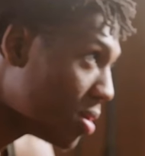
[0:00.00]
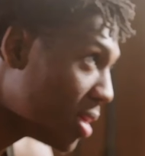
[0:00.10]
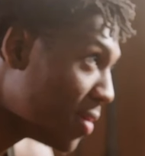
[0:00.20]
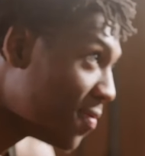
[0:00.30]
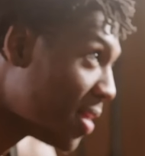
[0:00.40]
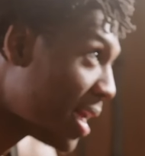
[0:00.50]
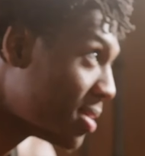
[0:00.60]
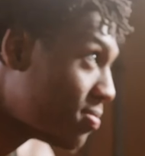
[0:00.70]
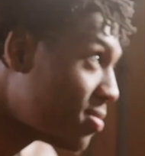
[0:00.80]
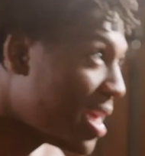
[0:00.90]
if like
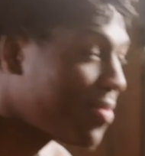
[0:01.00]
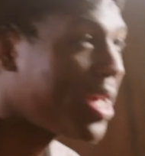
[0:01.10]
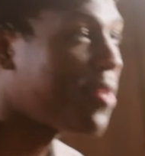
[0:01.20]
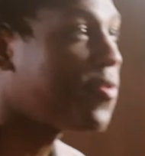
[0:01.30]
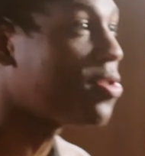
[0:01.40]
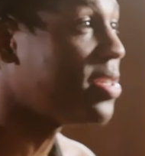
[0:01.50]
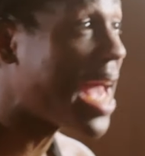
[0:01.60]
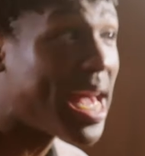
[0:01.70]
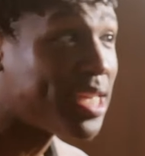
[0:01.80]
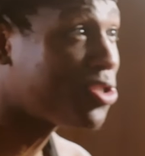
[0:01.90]
say like if your
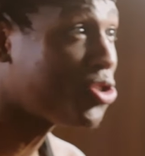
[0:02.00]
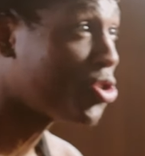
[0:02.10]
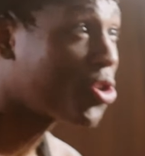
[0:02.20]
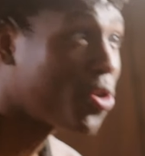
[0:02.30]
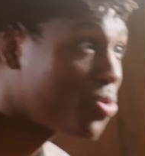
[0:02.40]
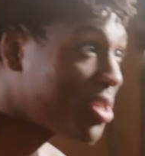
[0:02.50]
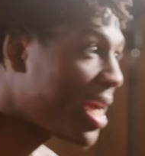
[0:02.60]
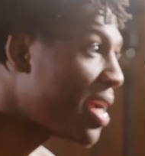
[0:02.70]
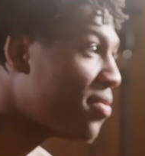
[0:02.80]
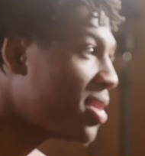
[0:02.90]
dad isn't your coach at
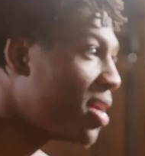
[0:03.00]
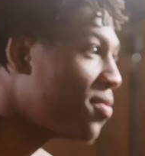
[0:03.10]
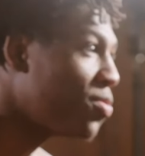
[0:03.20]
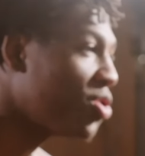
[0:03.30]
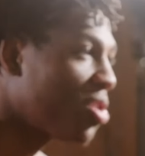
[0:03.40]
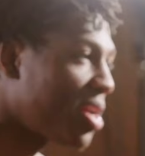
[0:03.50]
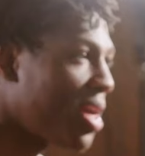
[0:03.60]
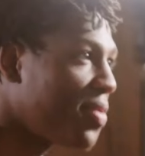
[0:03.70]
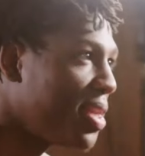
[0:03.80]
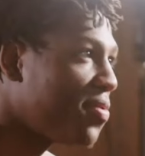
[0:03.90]
every level, you're gonna have
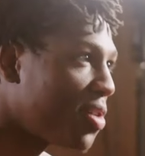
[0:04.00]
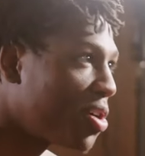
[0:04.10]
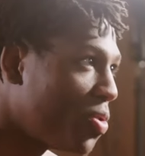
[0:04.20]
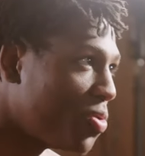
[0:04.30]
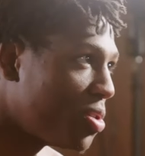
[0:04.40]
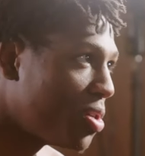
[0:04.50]
a different coach.